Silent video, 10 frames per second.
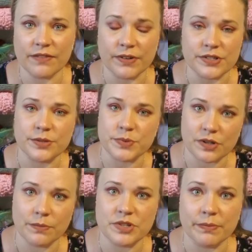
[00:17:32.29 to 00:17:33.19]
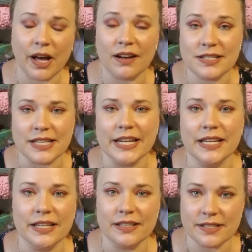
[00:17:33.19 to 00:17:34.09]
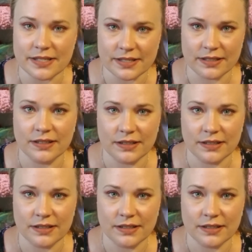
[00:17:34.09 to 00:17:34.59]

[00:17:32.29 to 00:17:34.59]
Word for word: for a subscription box is,